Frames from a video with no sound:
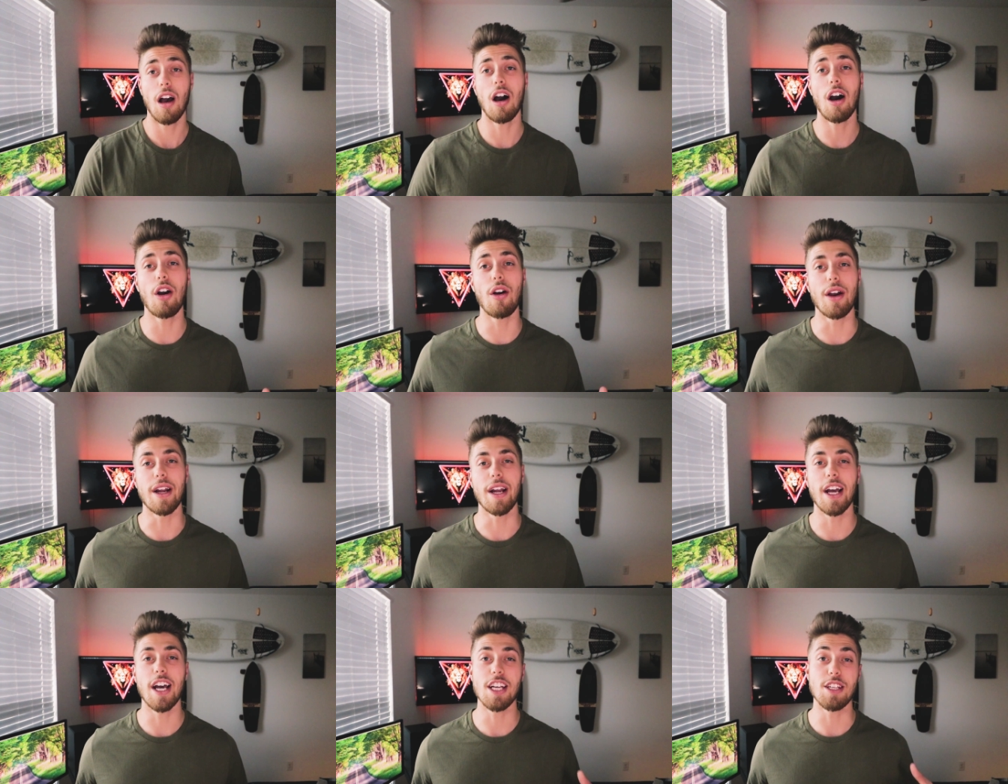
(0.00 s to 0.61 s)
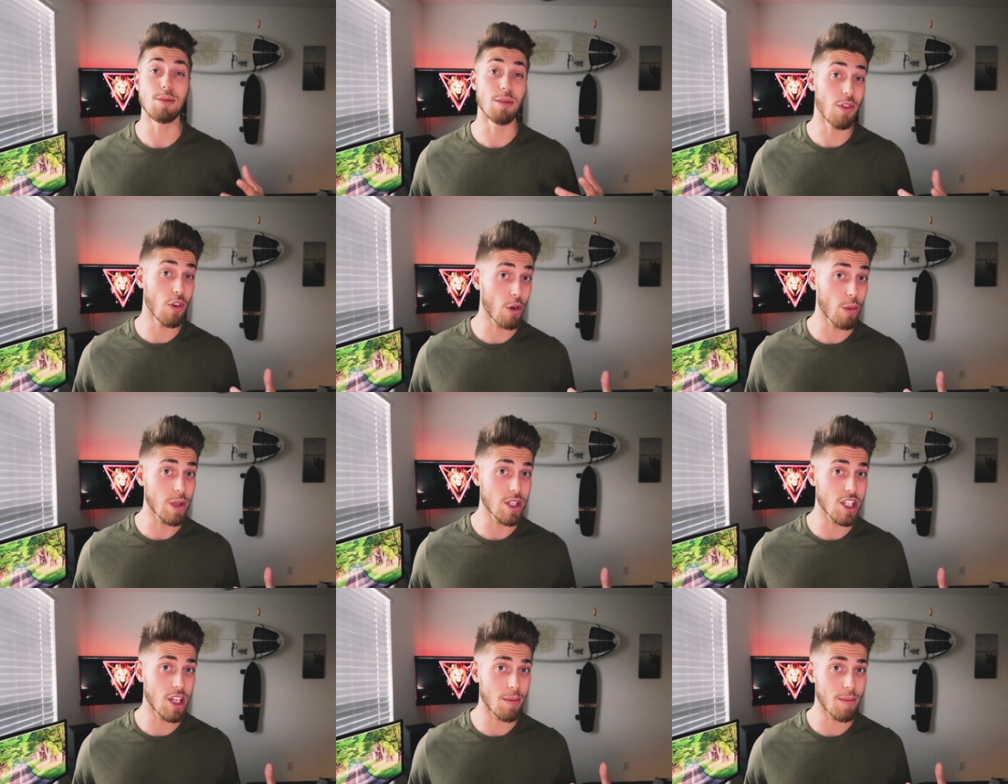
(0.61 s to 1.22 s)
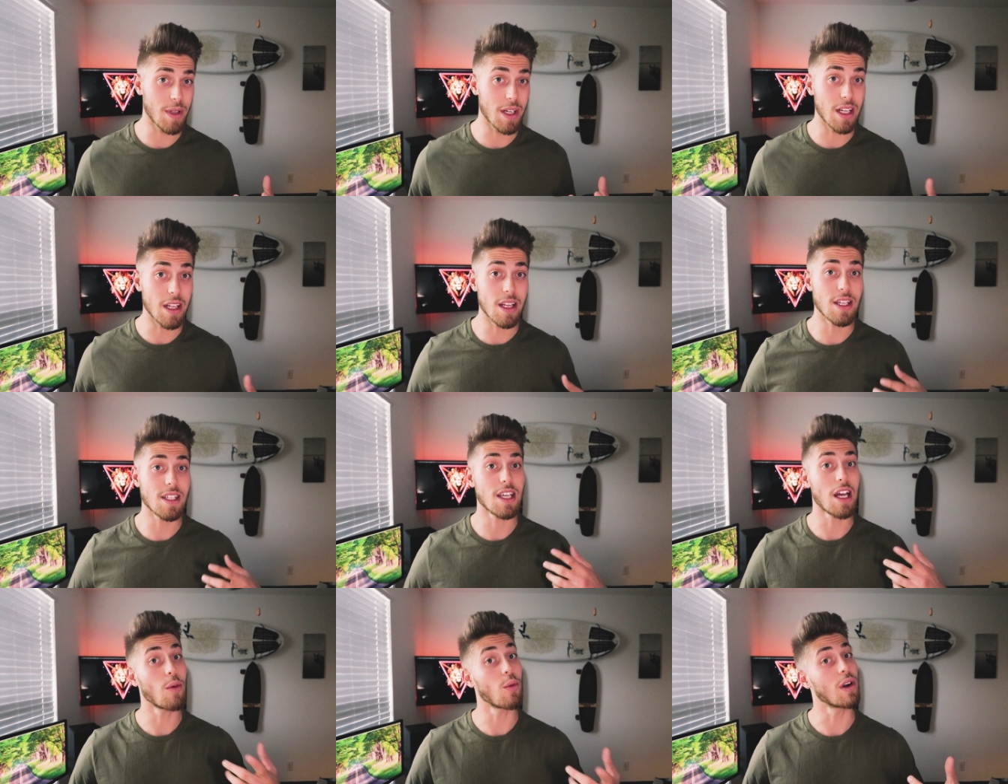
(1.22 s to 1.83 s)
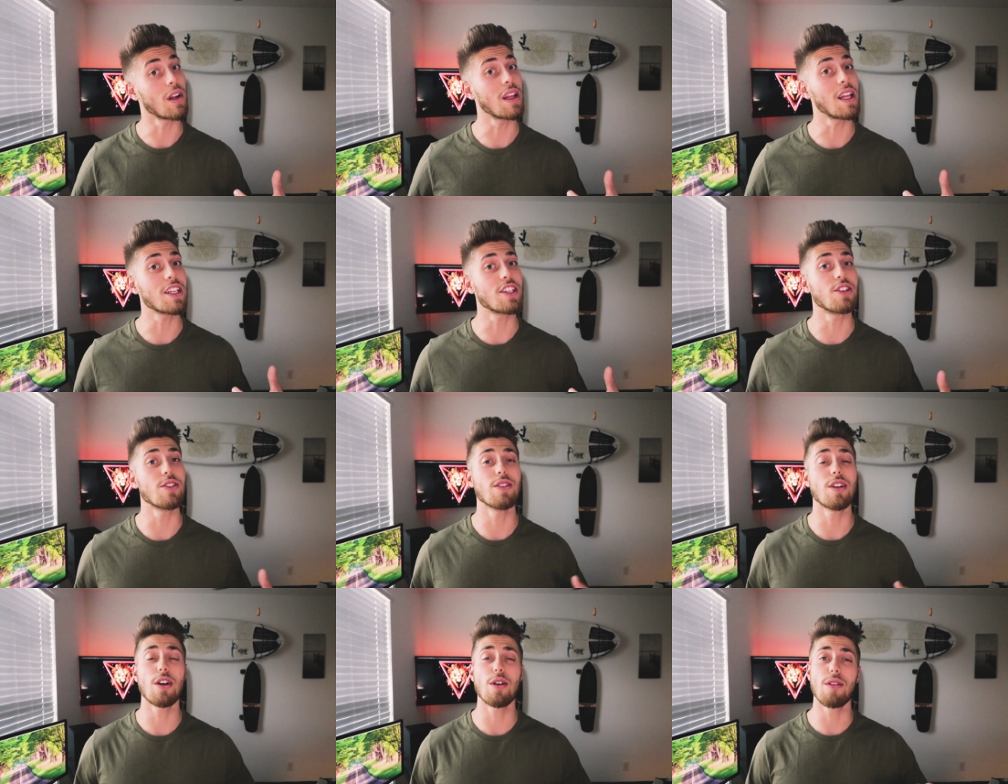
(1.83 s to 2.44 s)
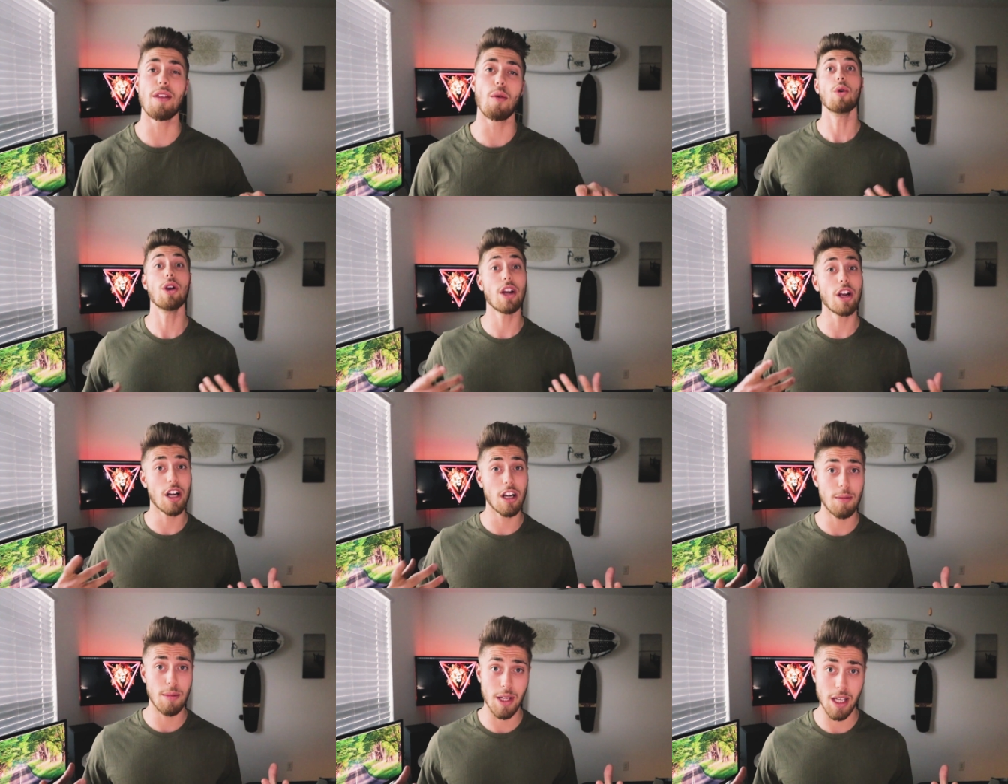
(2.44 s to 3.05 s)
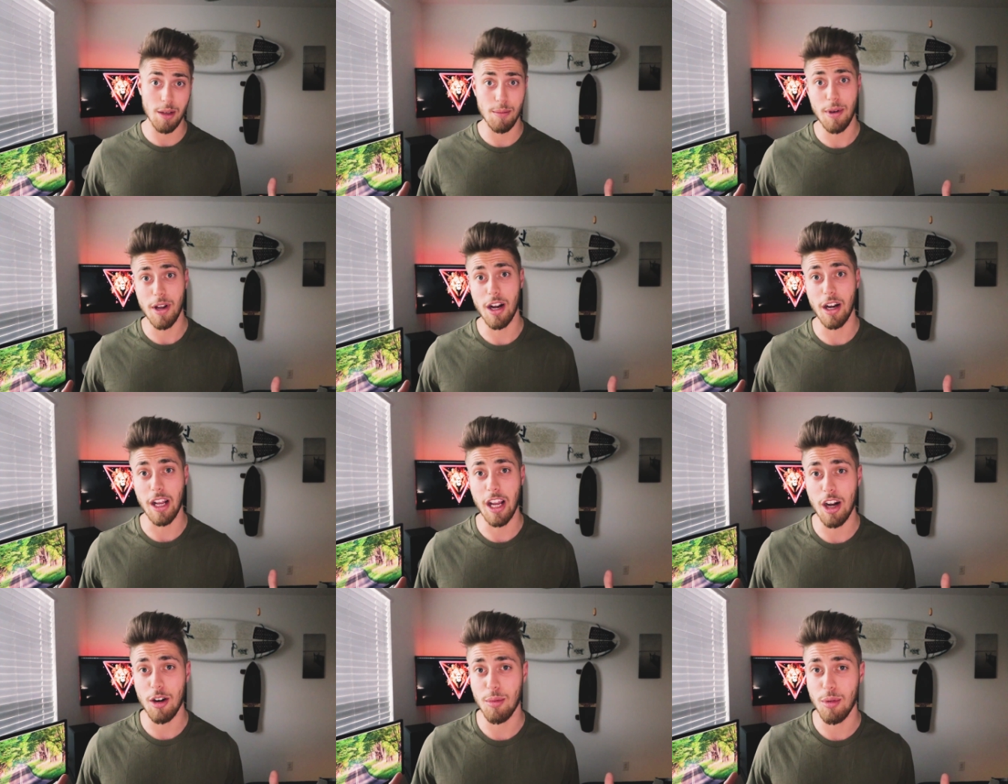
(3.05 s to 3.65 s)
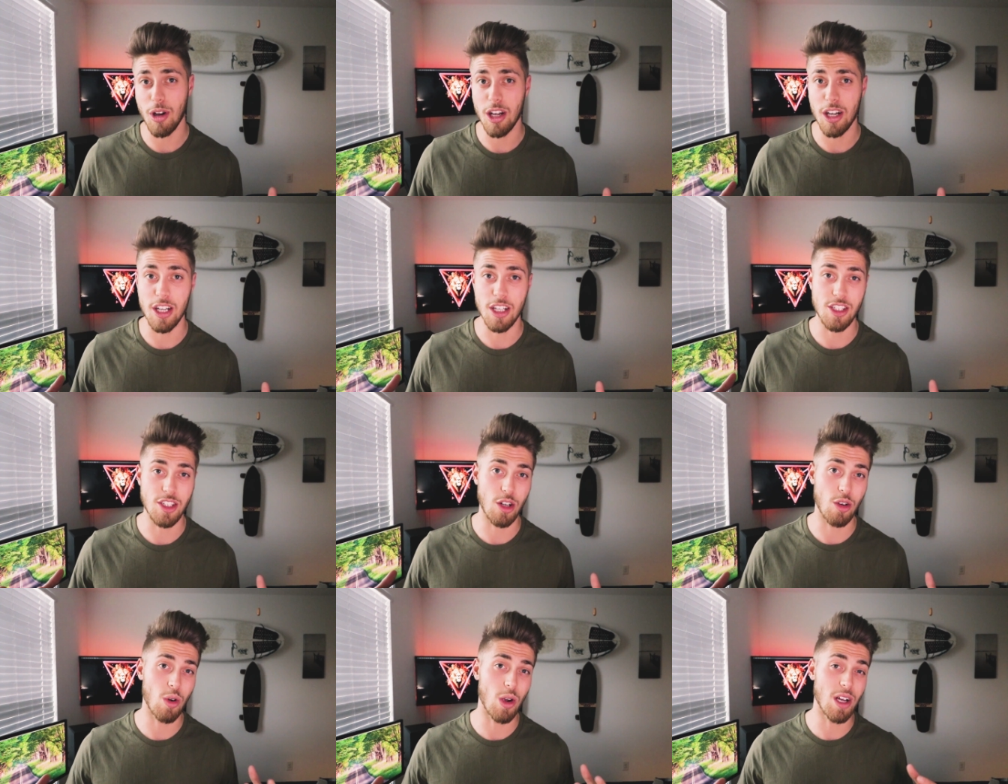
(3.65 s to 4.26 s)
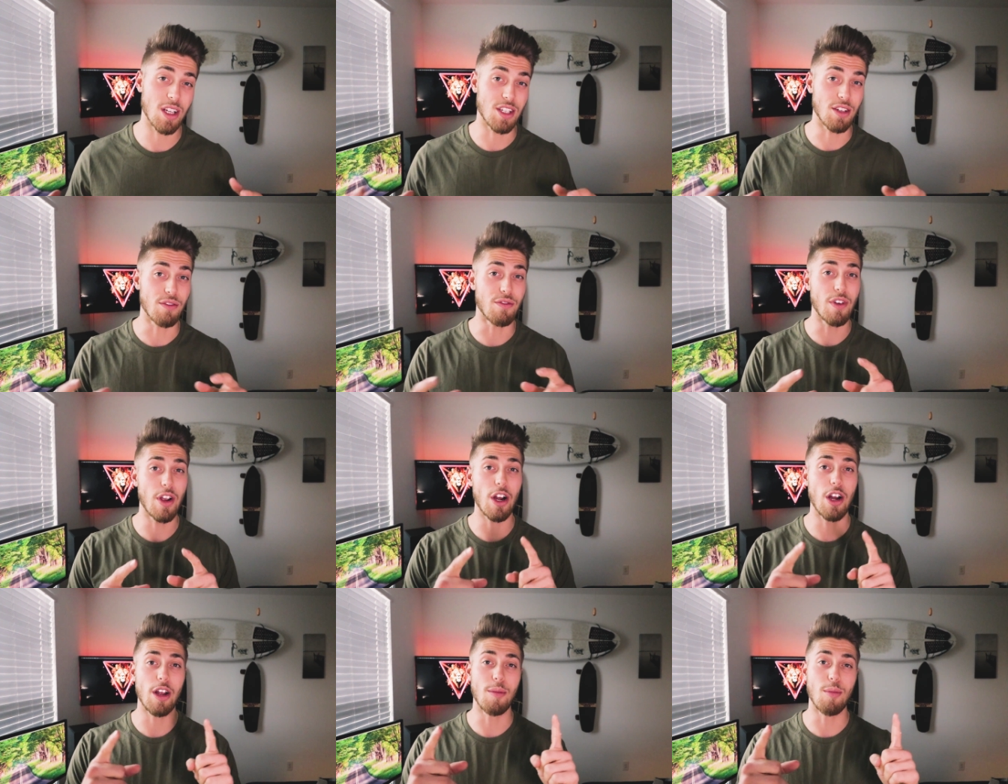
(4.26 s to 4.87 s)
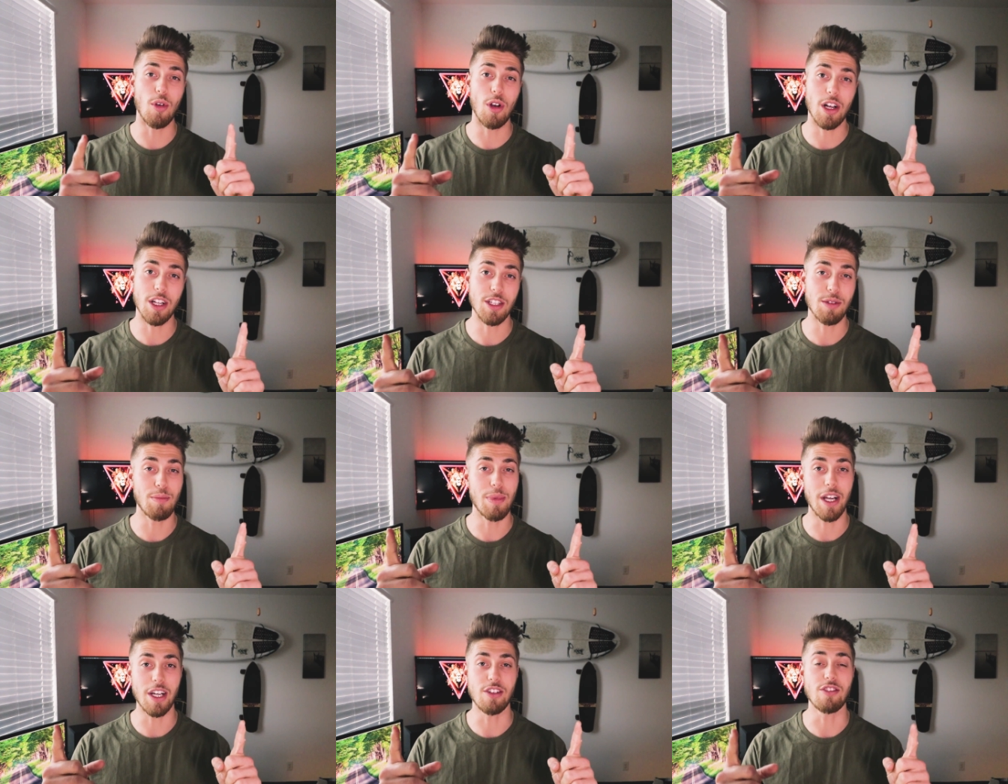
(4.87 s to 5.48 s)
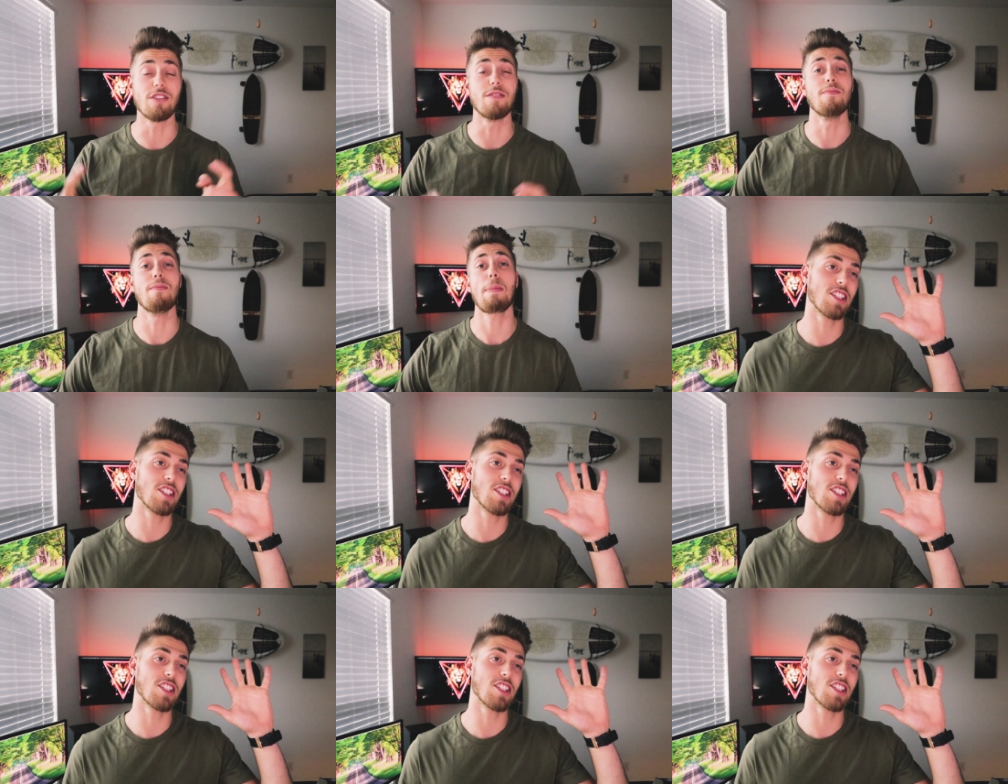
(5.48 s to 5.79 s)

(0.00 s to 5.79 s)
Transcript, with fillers: Alright guys, before we jump into this, I want to let you know that we are going to be comparing hair products across a very broad spectrum.